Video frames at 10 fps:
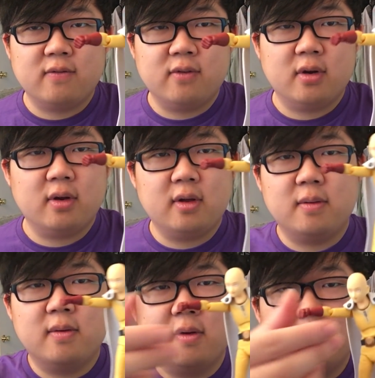
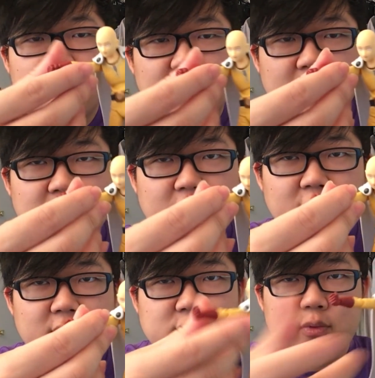very...
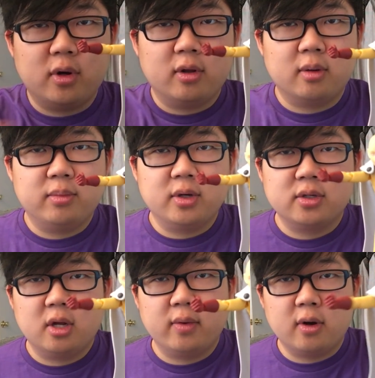Oh, that's a weird looking
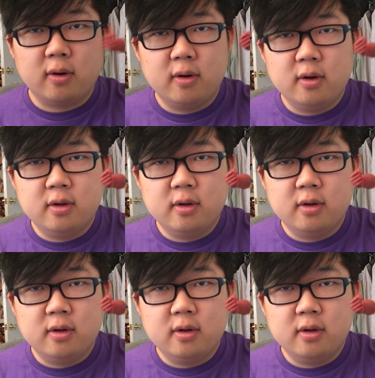punch. There we go.